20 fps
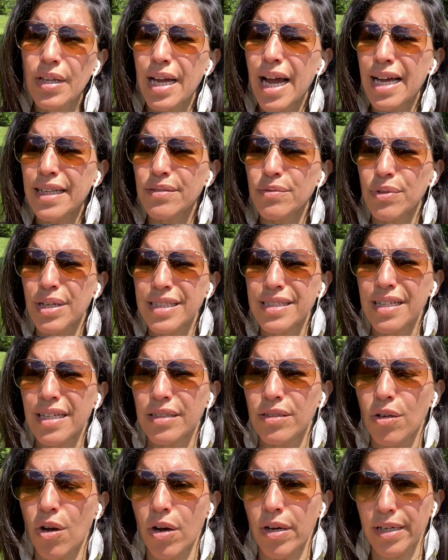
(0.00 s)
at Red
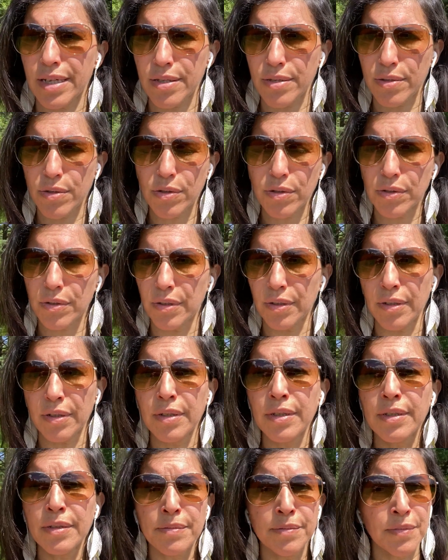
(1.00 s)
Tent Goddess Circle,
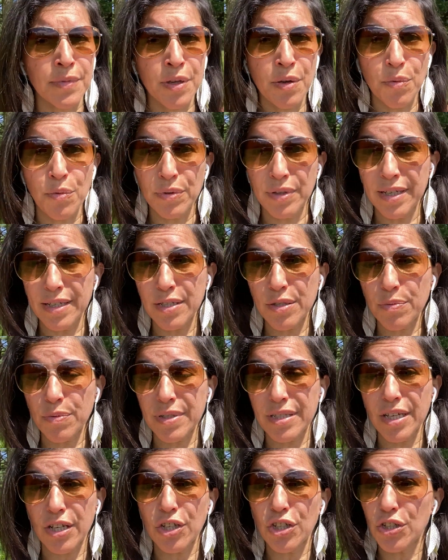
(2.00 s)
this
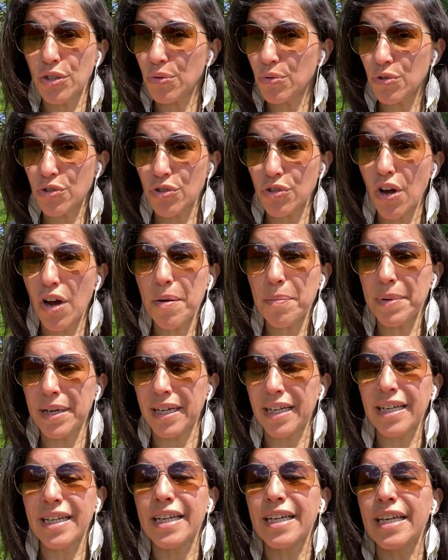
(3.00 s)
was a huge
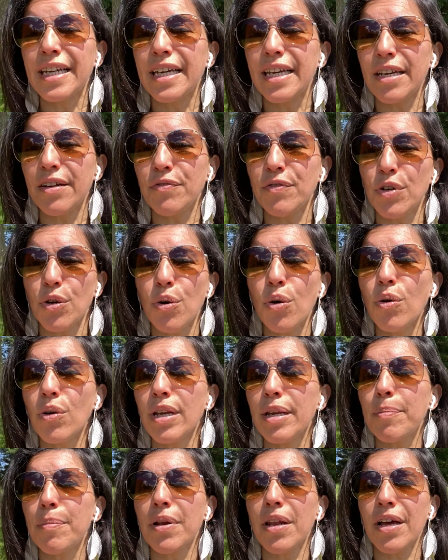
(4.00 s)
topic. Give your
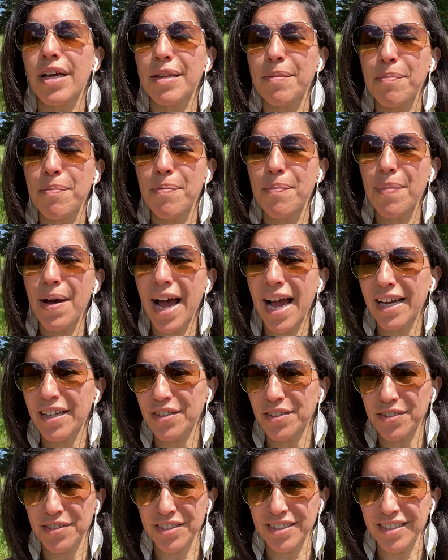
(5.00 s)
holy blood
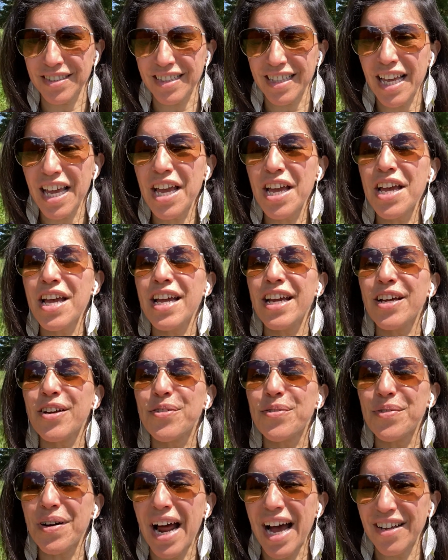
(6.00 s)
back to earth.
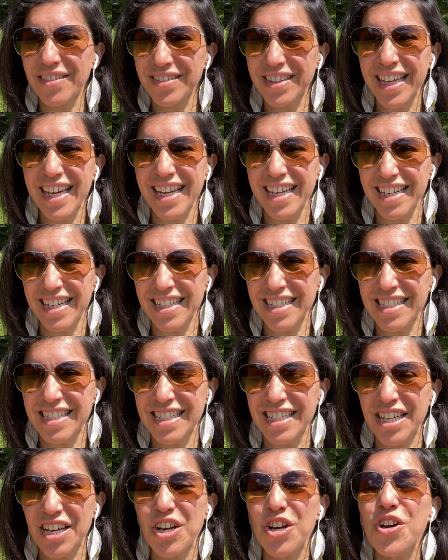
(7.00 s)
Ground the
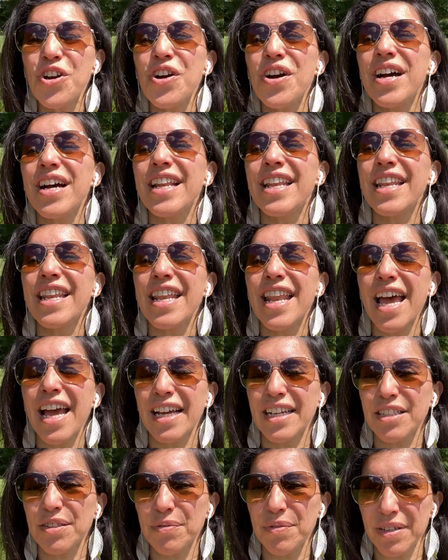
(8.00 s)
energy,
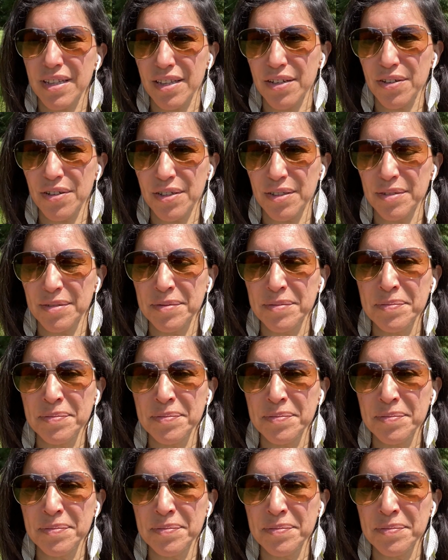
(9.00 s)
connect with her